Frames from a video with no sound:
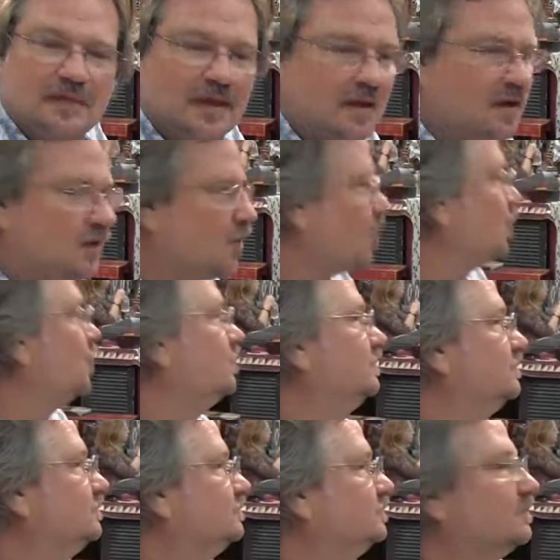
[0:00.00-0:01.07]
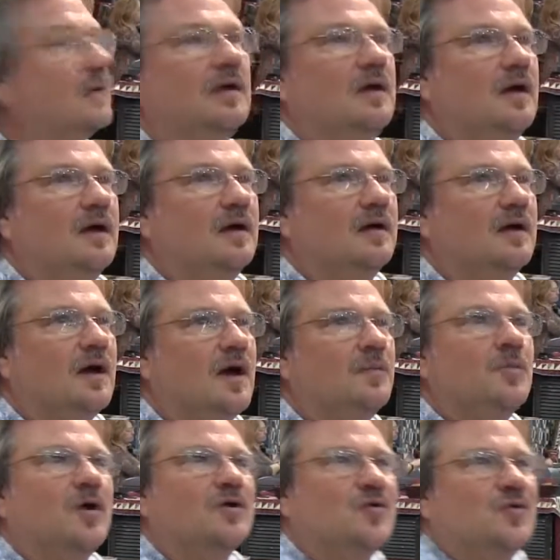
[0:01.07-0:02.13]
Hello, I'm
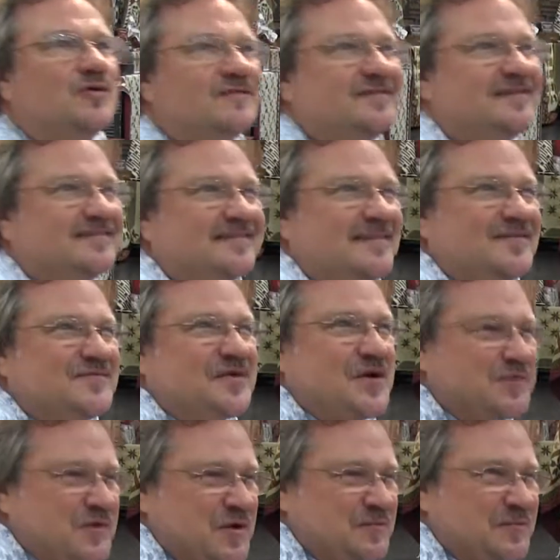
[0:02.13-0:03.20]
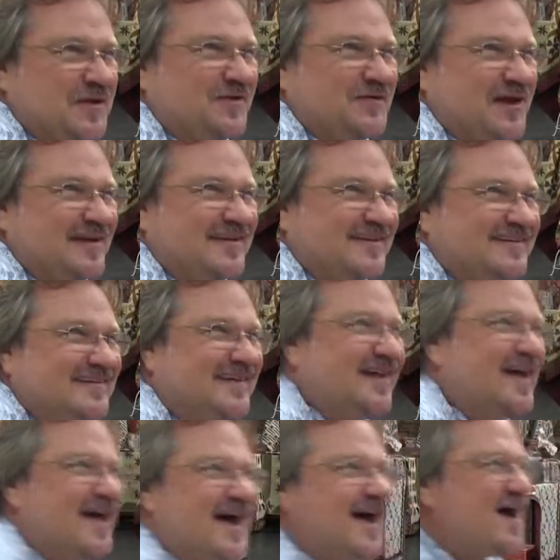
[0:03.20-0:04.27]
Mark Kordazinski, if you don't know me already.
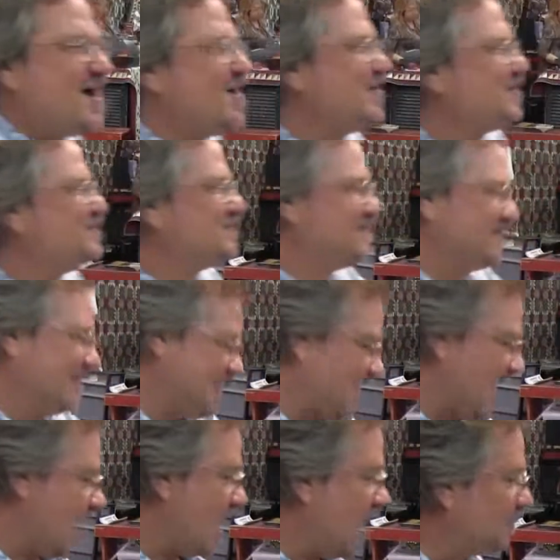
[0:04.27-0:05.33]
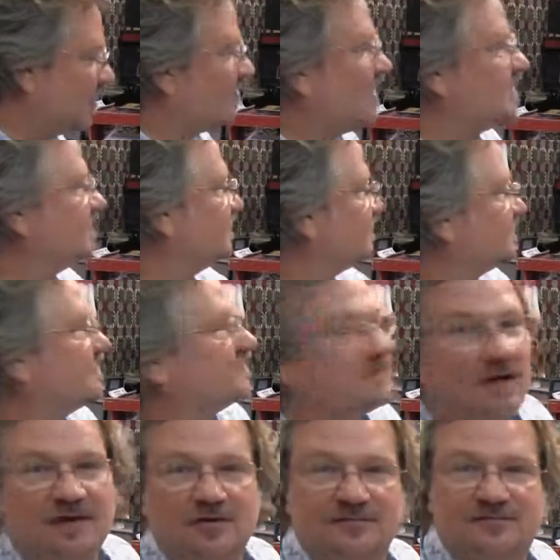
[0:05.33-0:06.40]
Um, I'm a licensed
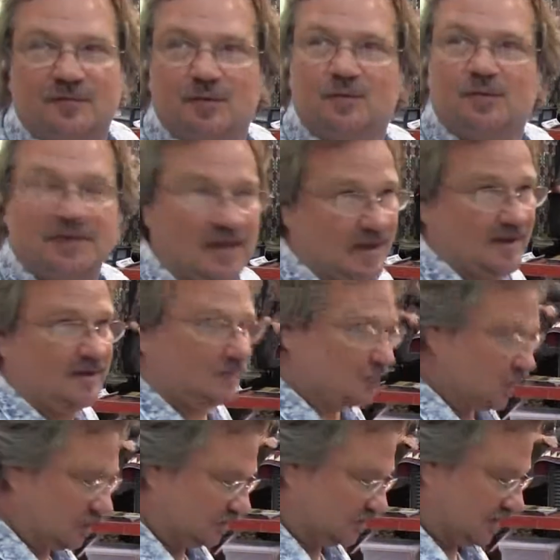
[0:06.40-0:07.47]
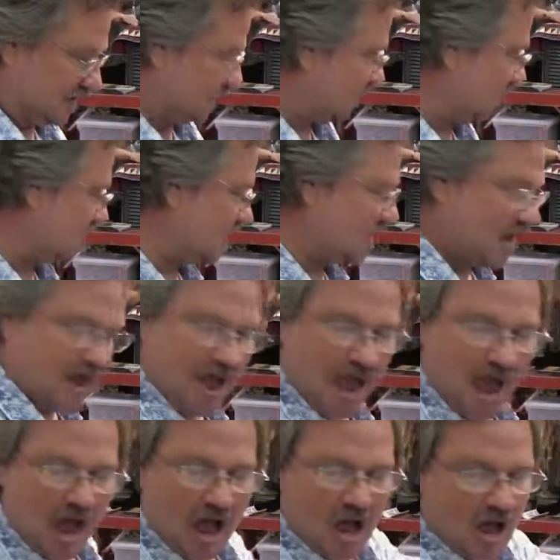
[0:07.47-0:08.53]
designer for Blank Quilting.
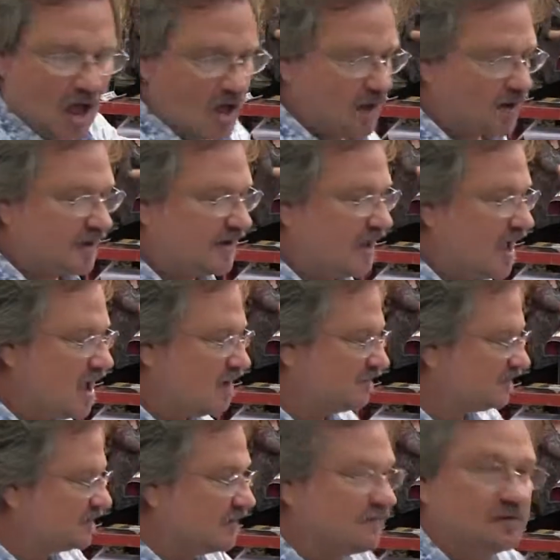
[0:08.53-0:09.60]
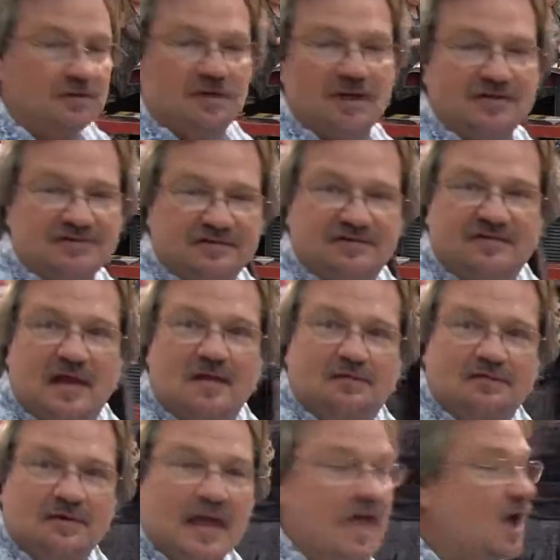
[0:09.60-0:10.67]
I have several collections
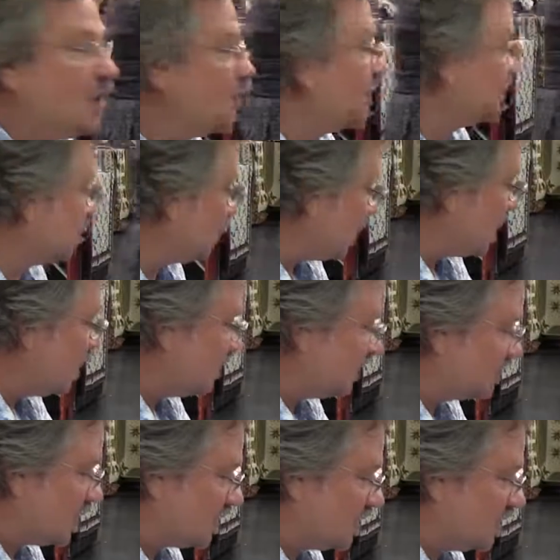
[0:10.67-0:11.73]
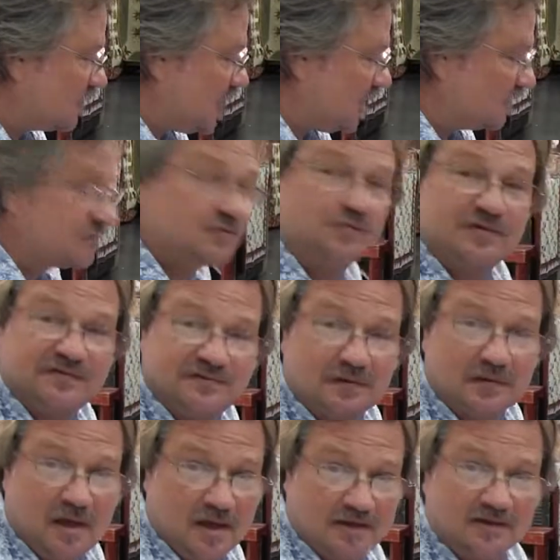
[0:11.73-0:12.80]
out now, but the one I'll be talking about is
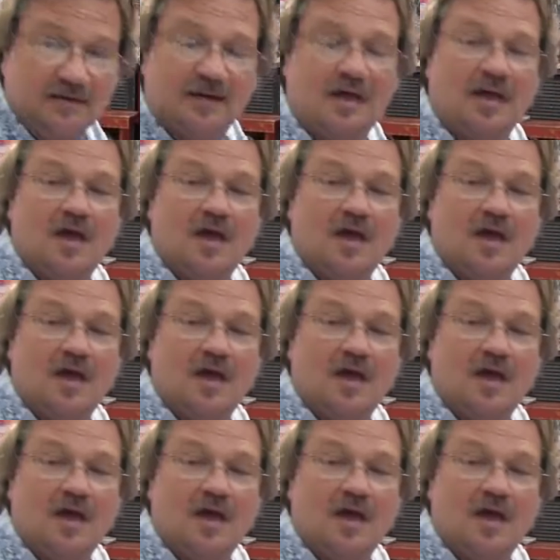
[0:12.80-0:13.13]
Crystalline,